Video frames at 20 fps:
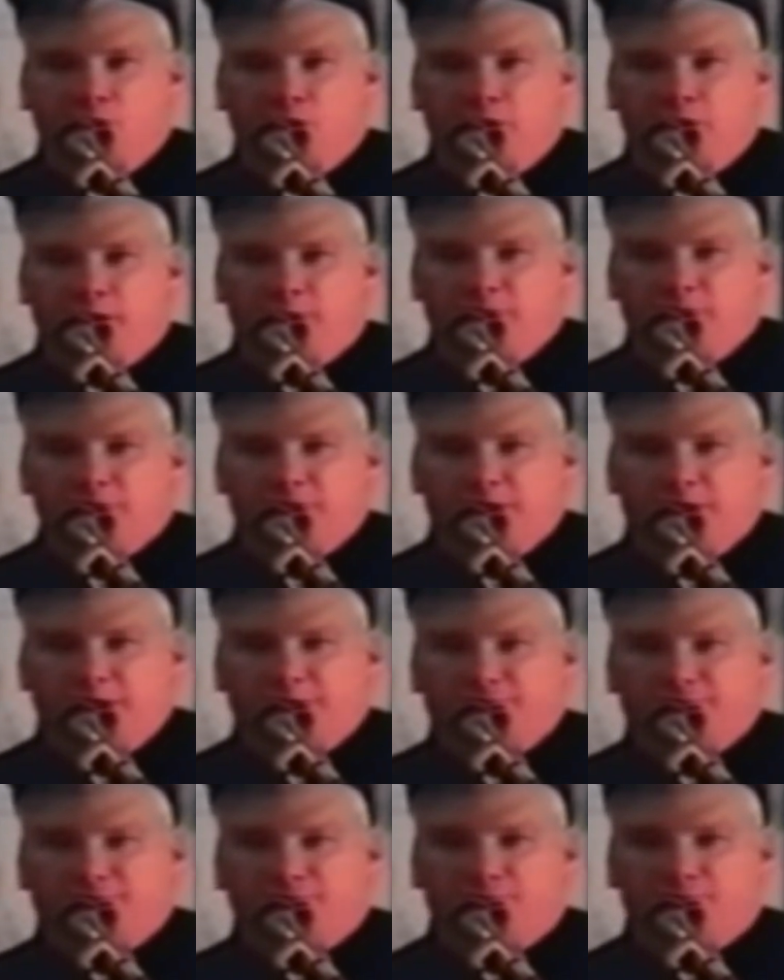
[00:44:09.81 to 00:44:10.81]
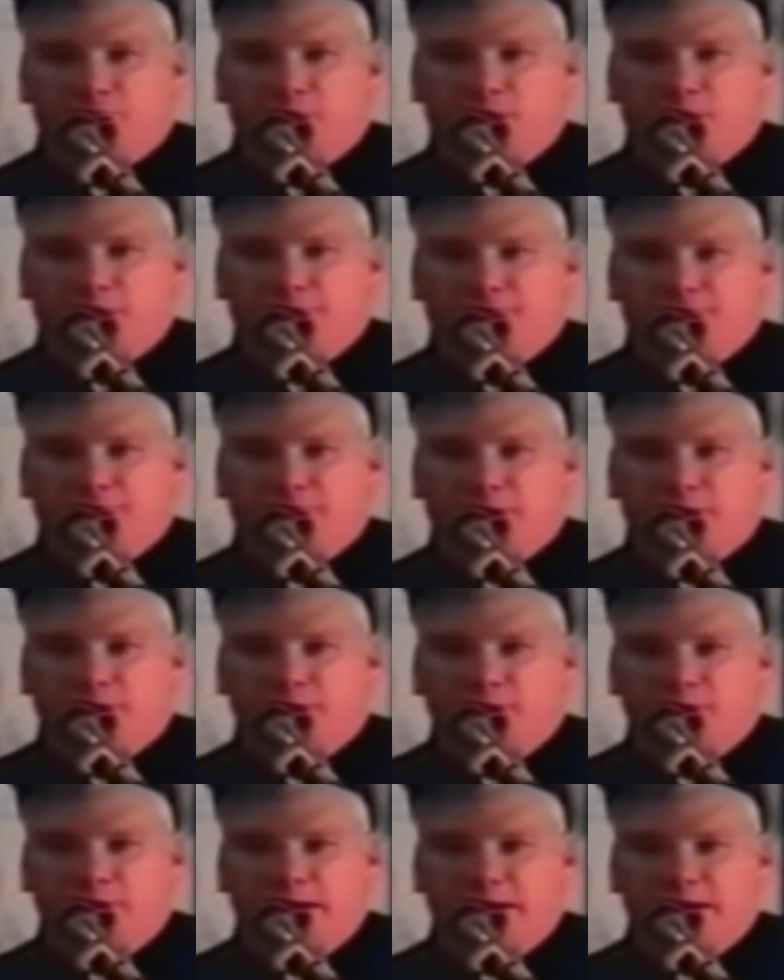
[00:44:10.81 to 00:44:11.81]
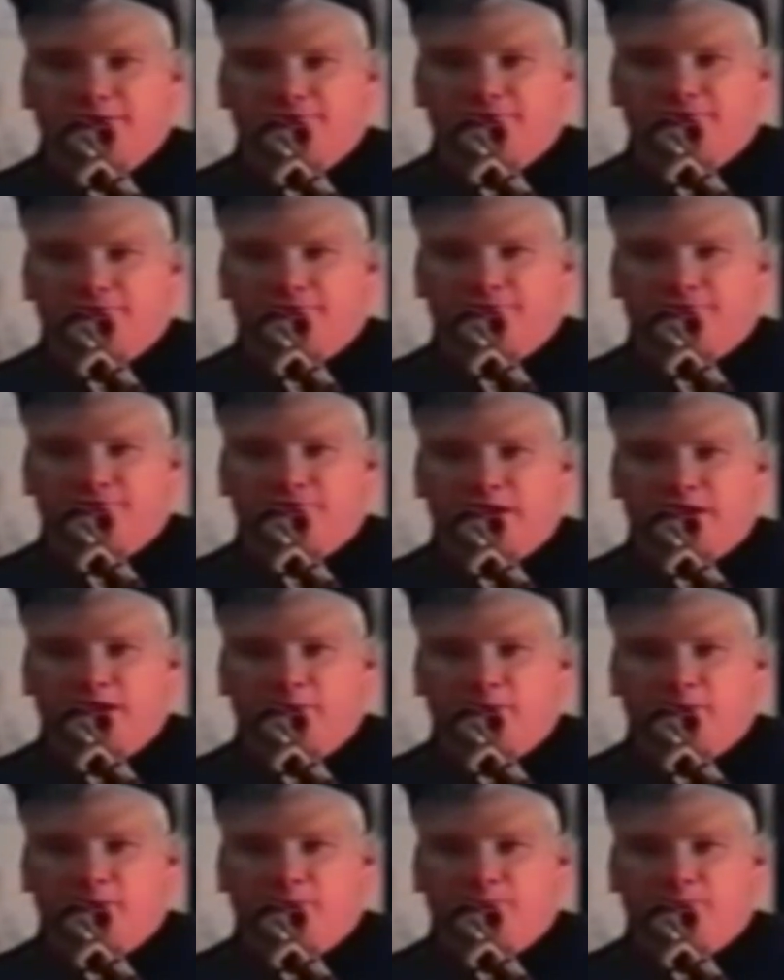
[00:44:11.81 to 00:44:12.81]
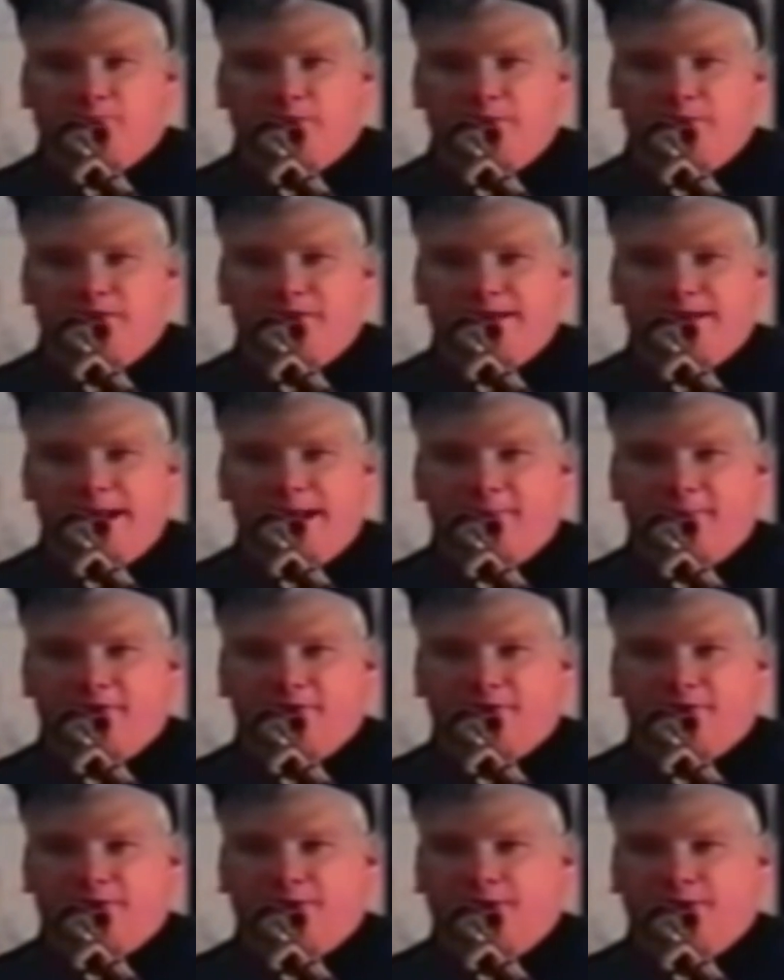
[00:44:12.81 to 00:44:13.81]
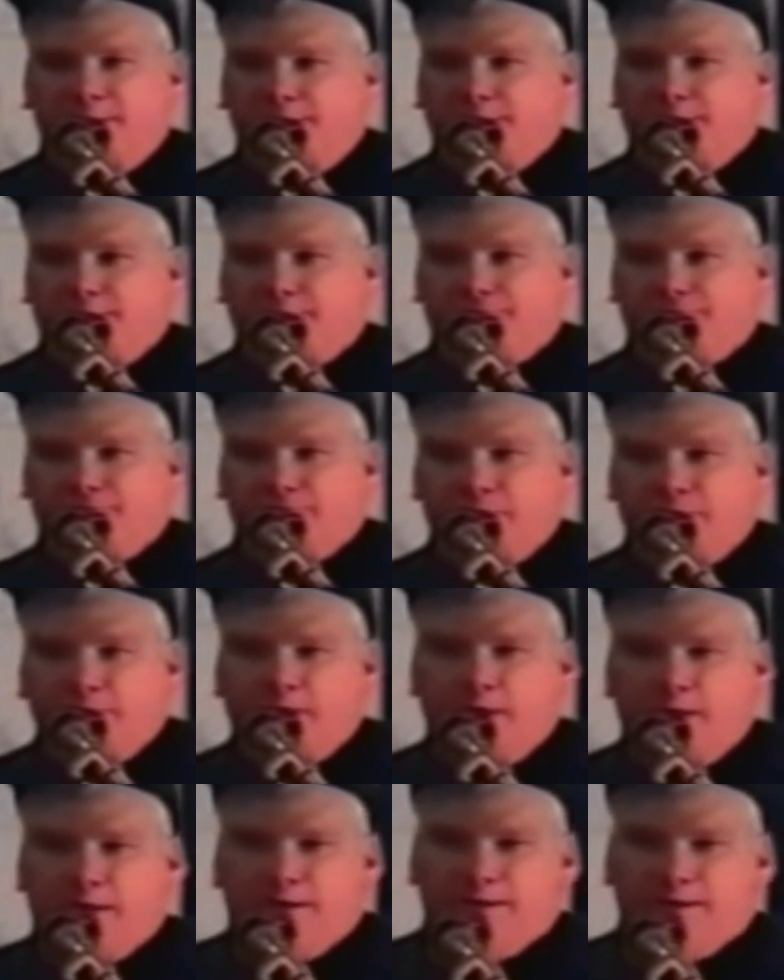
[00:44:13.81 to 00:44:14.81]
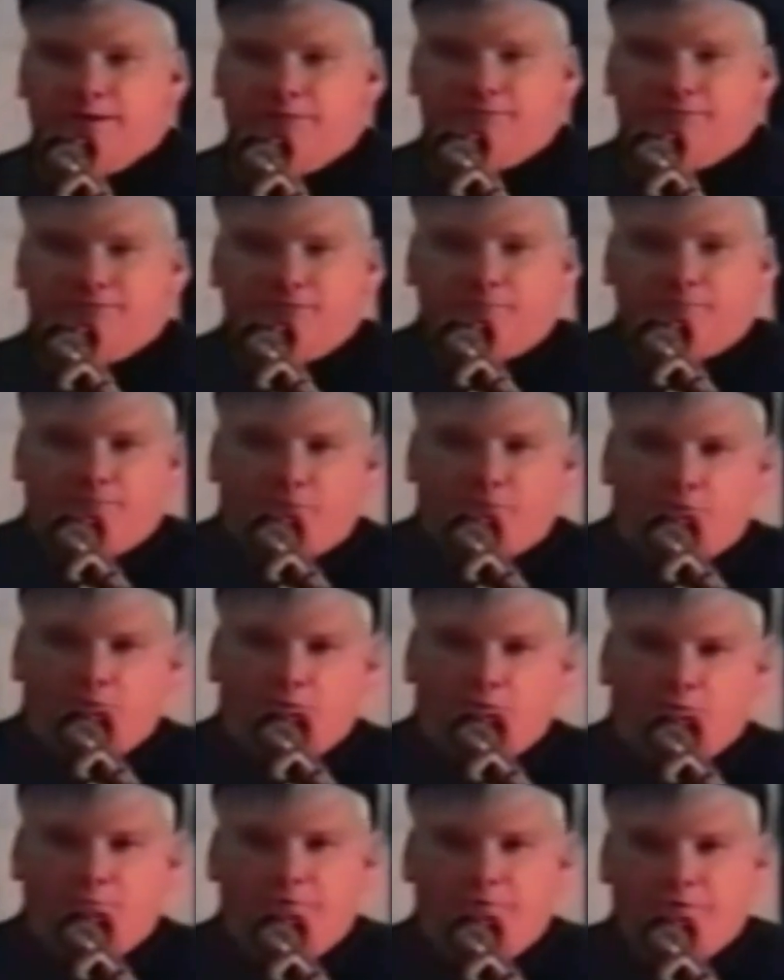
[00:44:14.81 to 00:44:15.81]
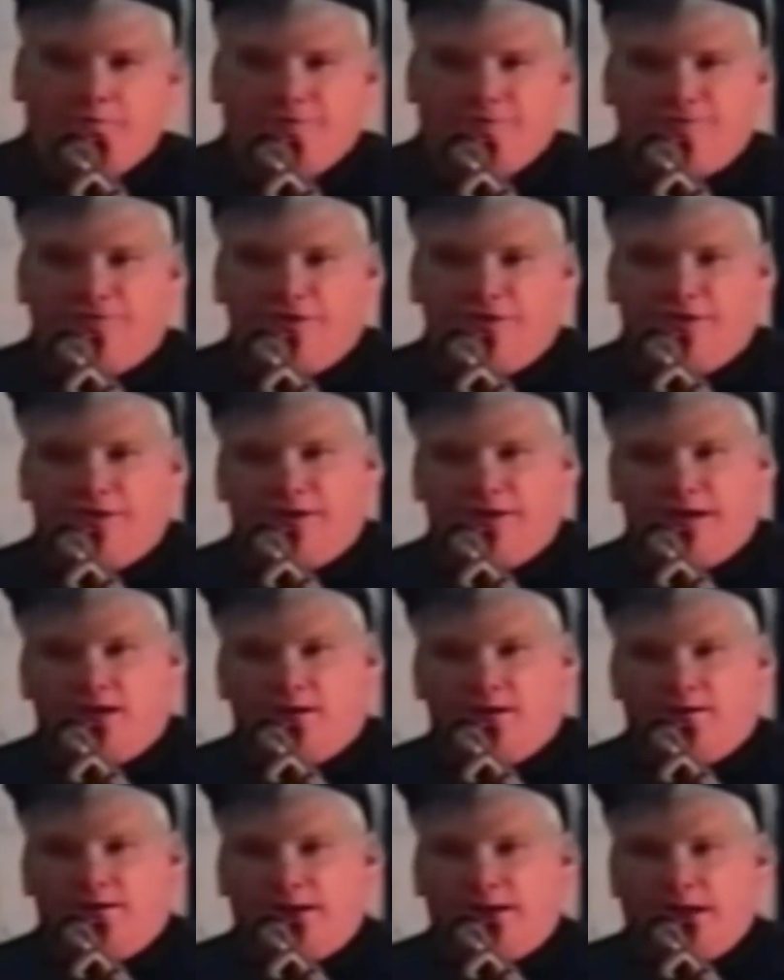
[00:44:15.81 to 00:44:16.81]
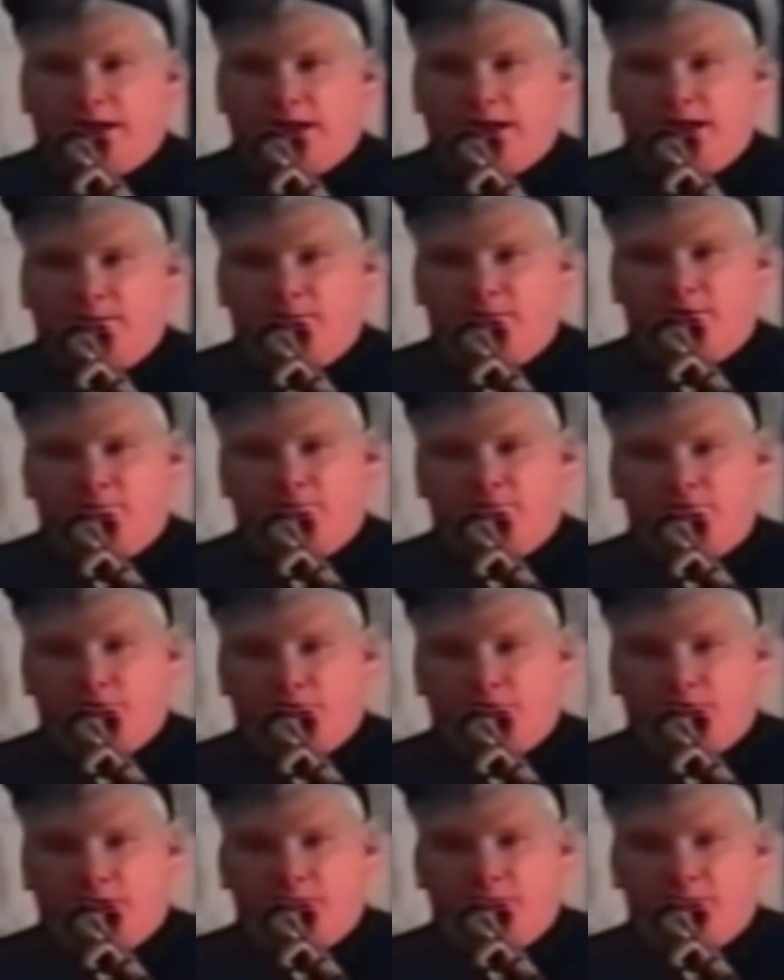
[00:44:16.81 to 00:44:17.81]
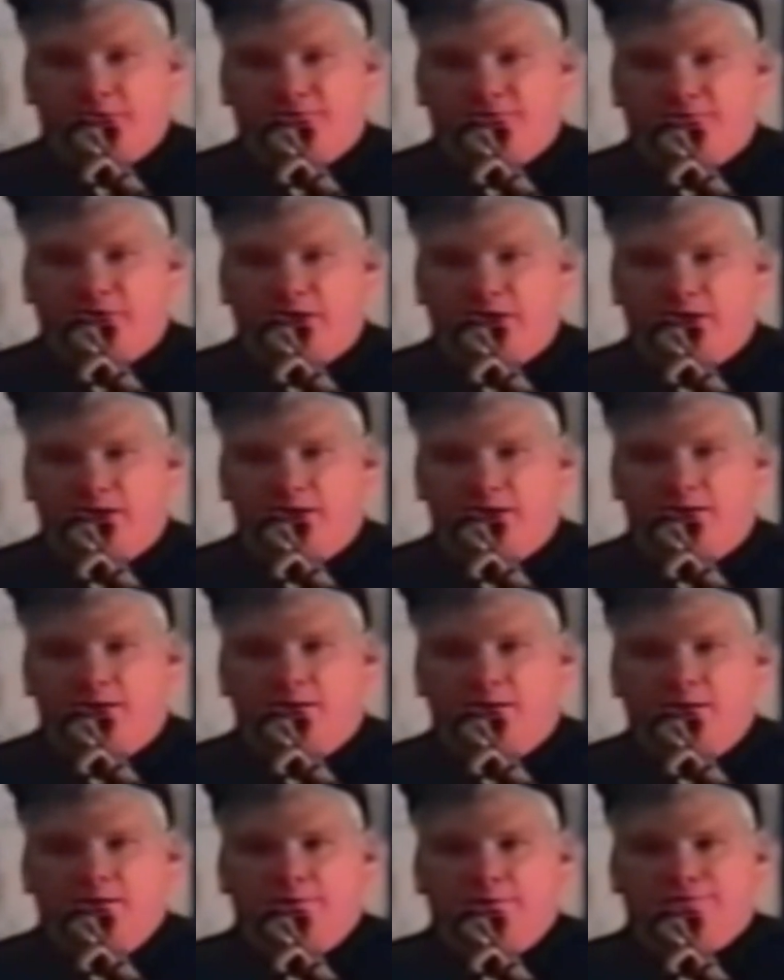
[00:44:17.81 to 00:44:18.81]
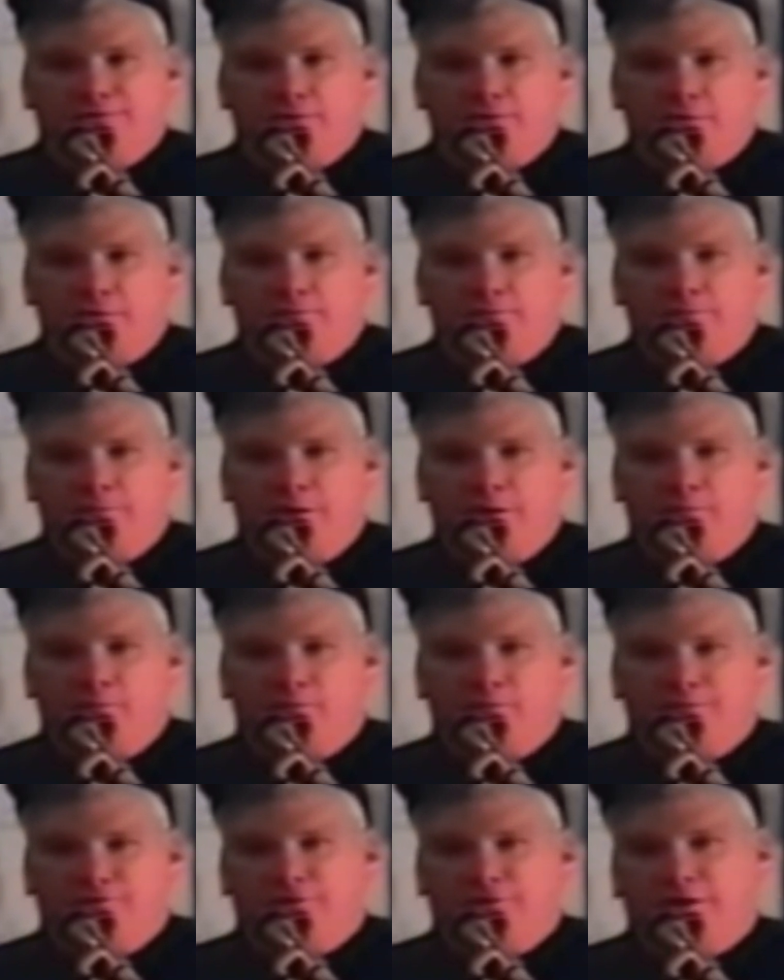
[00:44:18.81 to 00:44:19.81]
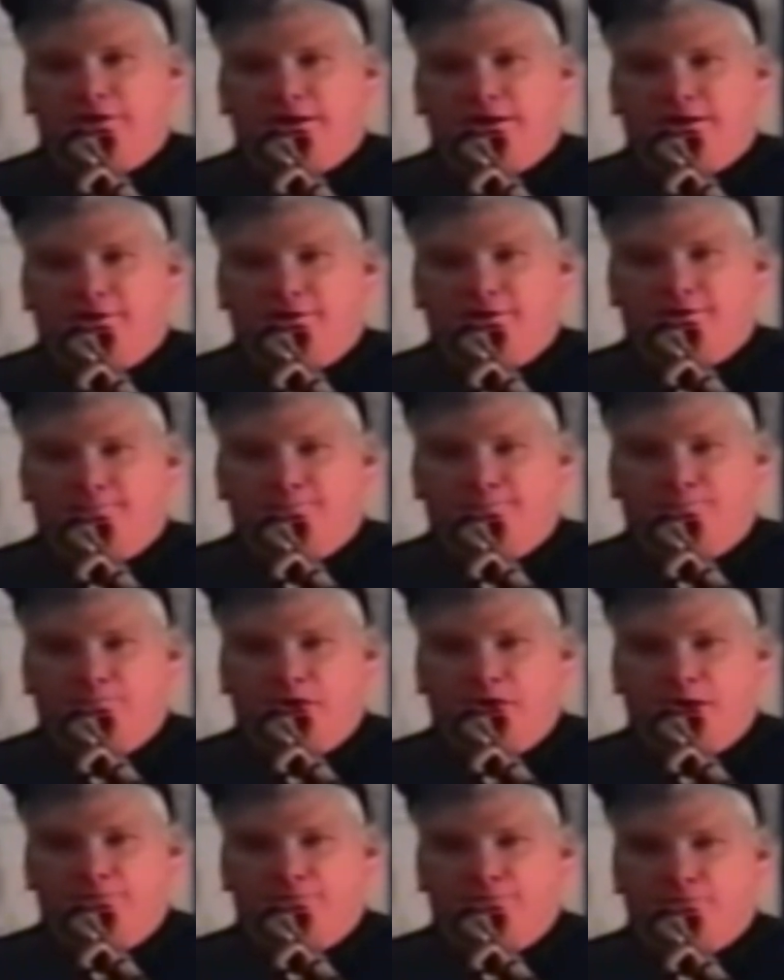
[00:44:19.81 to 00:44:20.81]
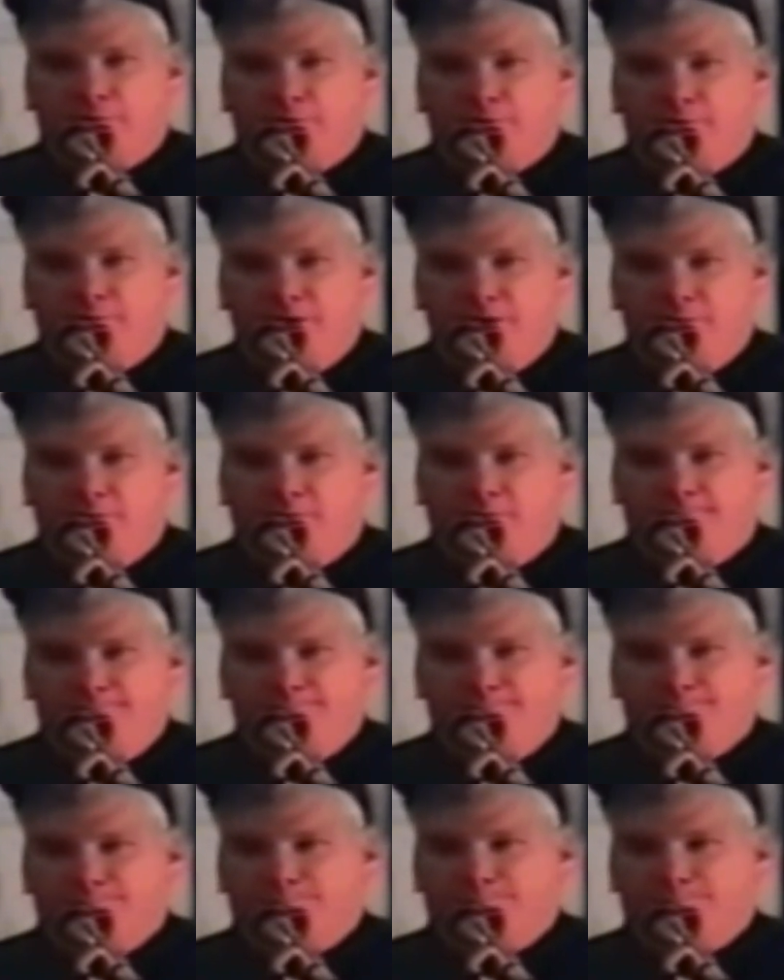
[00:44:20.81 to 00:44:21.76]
Boring machines as well as uh, lasers came up uh, damaged. And of course, there was a probe that was sent down and that came up totally missing. And so people were sent down there. And I was one of the people.